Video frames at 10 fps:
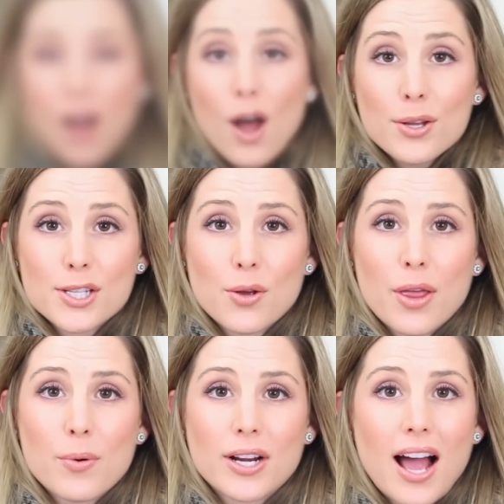Also,
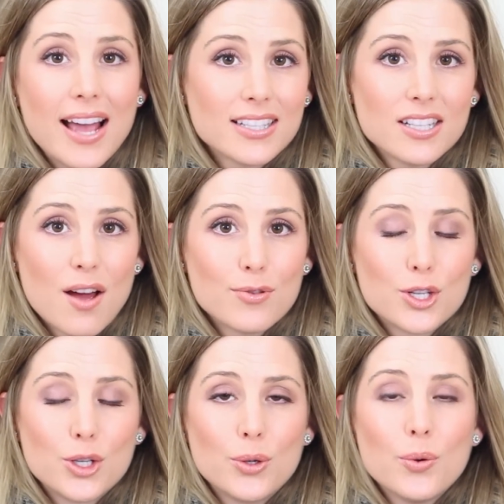they were kind enough
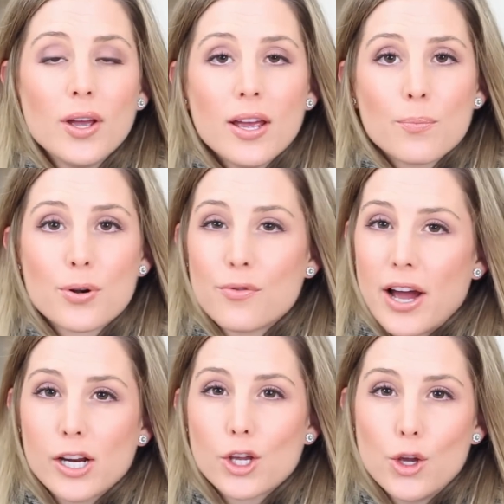to
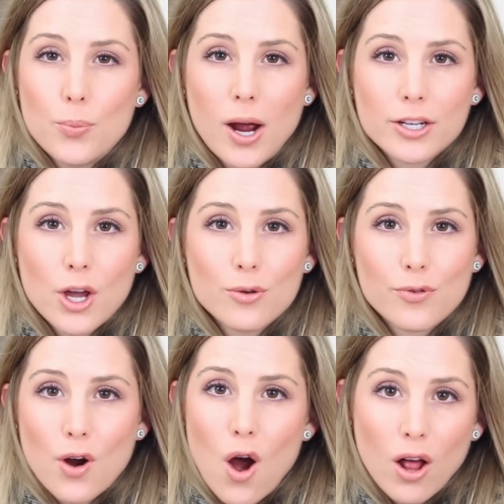provide a coupon code
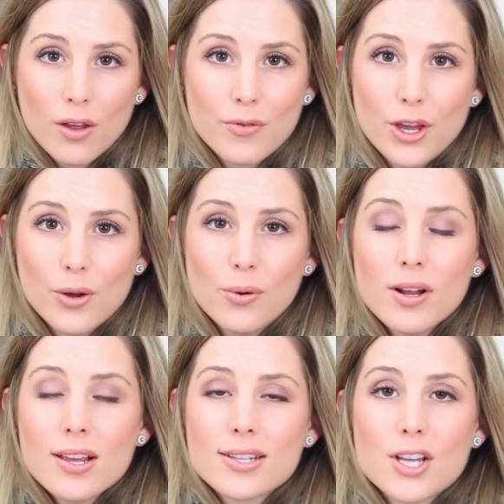for all of you,
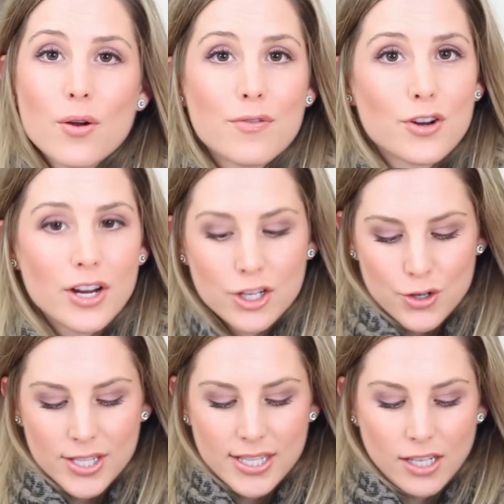so if you're
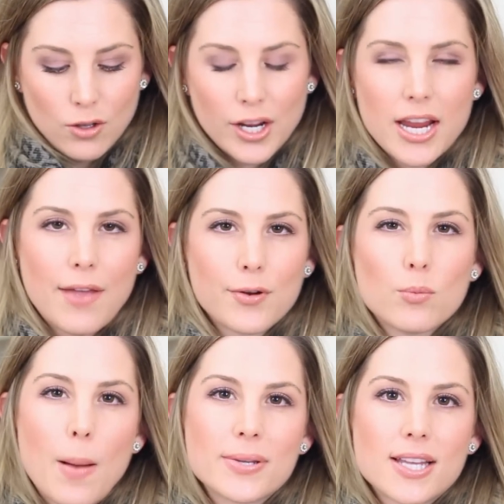interested in looking at
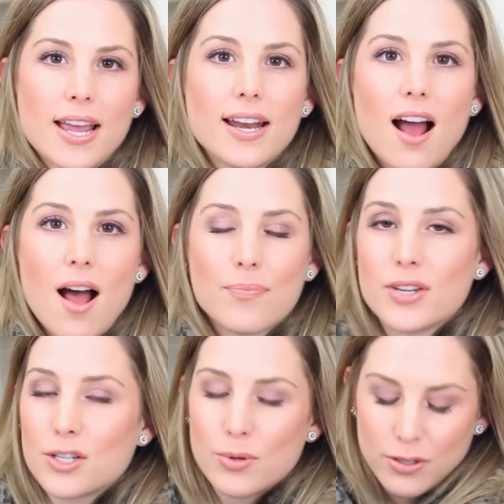their website, um,
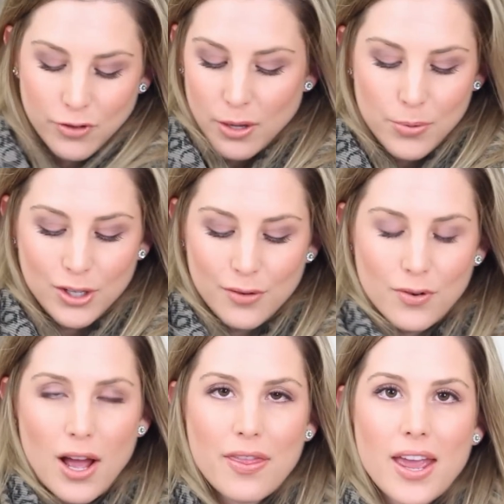this one's really
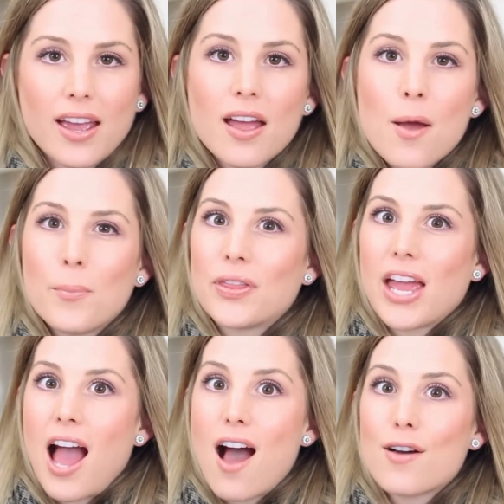beautiful, I think, but
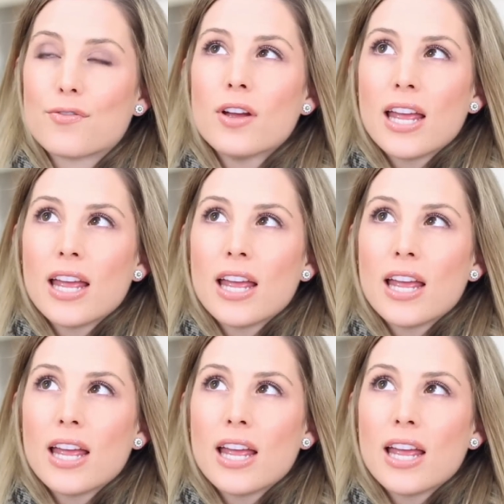they have